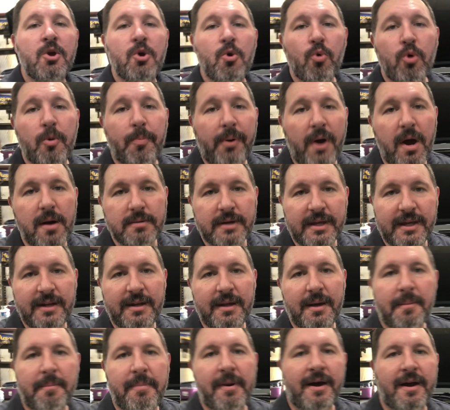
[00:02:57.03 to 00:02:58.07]
We'll probably end
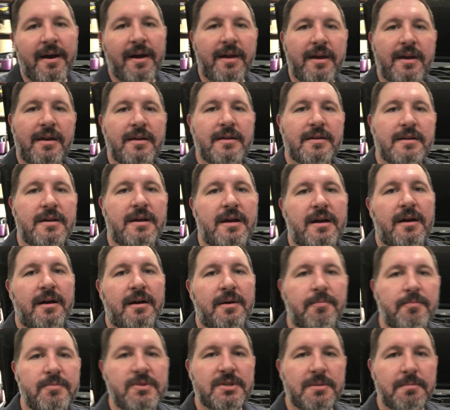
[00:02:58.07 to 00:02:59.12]
up buying
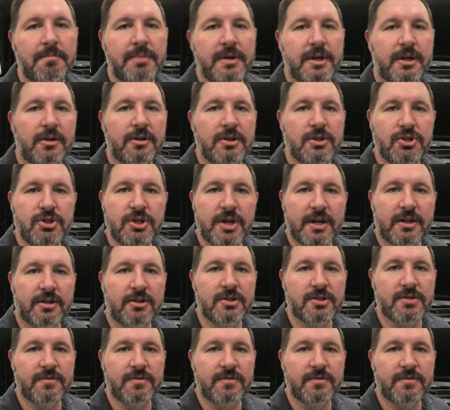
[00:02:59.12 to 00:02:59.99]
some bigger injectors